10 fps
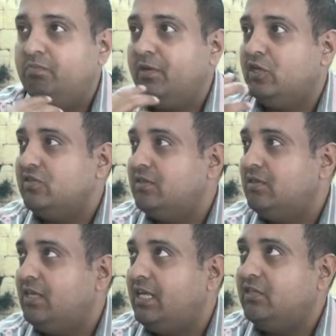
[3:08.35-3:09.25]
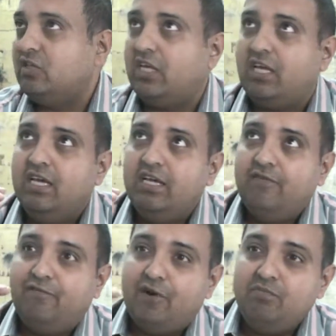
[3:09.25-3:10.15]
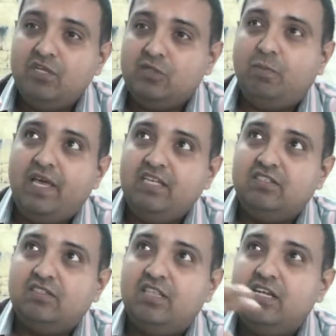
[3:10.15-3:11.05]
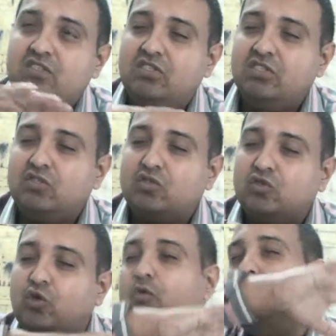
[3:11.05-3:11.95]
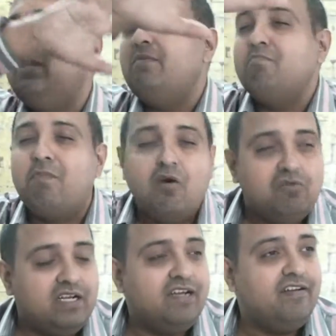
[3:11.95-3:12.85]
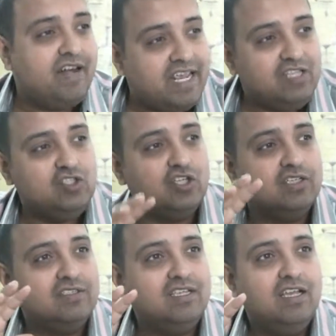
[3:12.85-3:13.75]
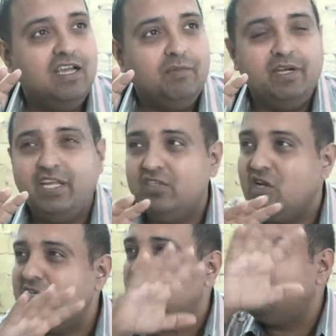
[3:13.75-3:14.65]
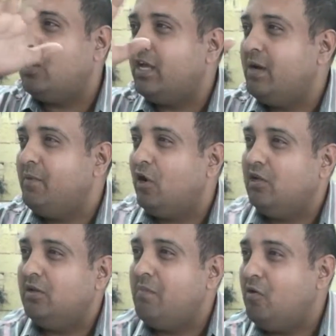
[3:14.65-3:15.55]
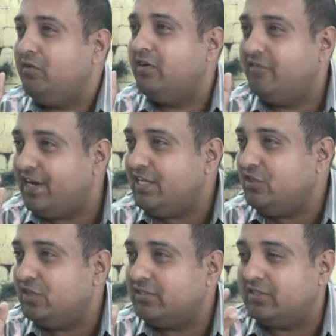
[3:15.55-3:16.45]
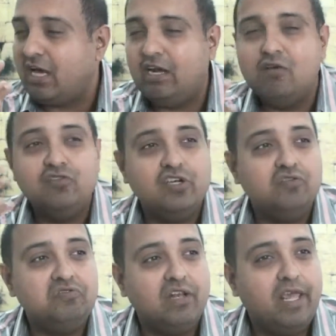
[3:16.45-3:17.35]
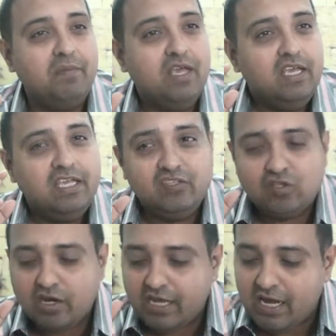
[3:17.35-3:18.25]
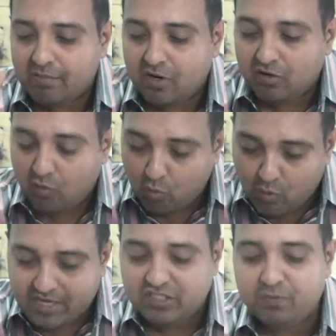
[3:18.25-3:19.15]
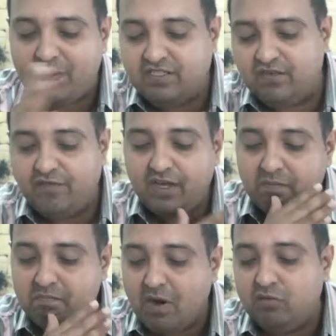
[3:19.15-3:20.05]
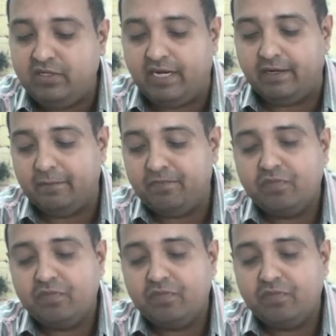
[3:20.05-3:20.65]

because he's from this place, there is this so many mountain ranges, but he's not just talking about all the mountain ranges around Jerusalem. He's talking about one specific mountain.